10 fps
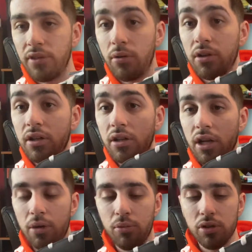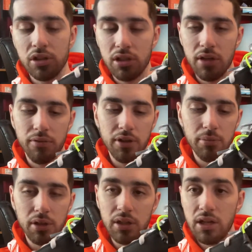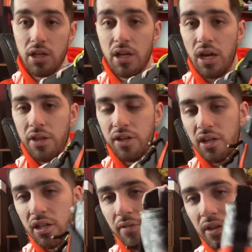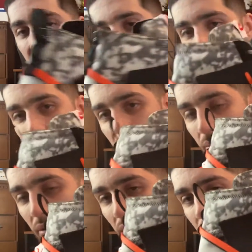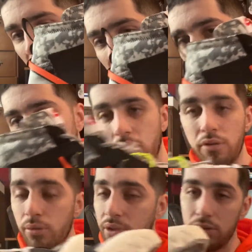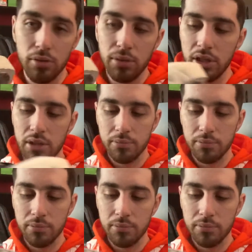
wanted like a more snug fit but i think 11 and a half is perfect 12 would have been too big